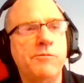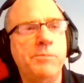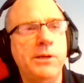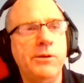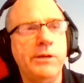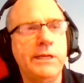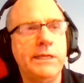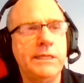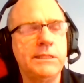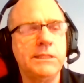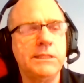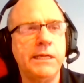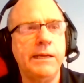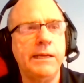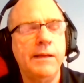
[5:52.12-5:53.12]

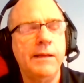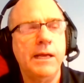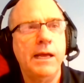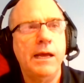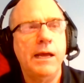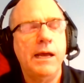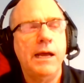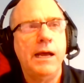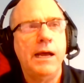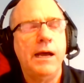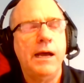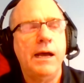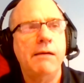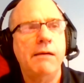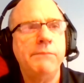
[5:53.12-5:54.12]
periodicity,
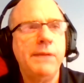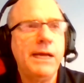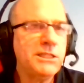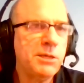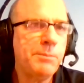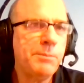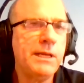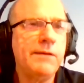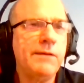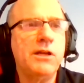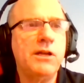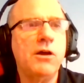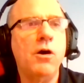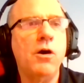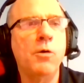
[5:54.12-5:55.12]
that's a bit of
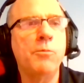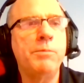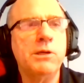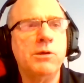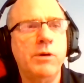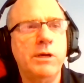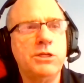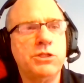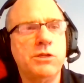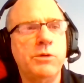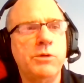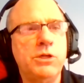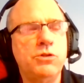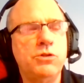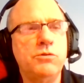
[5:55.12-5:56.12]
an open question.
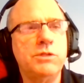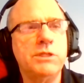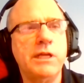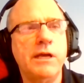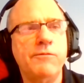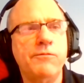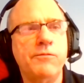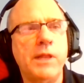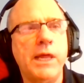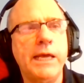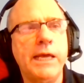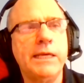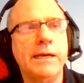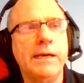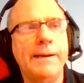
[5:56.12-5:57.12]
When you do stuff
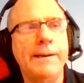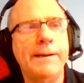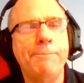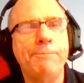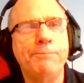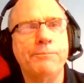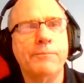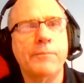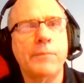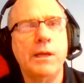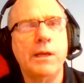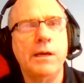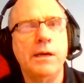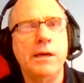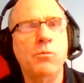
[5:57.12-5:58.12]
like
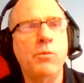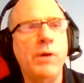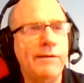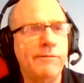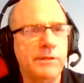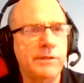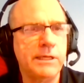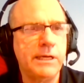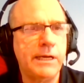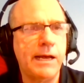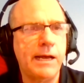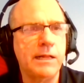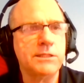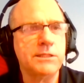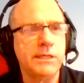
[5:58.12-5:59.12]
wavelet
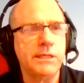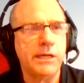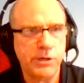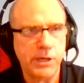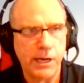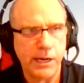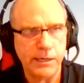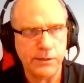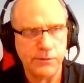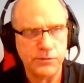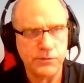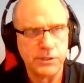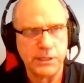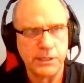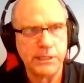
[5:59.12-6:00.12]
analysis, another kind of
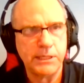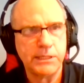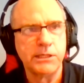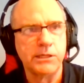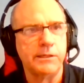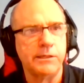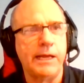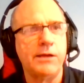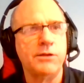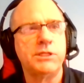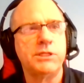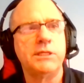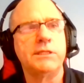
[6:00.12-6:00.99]
statistical analysis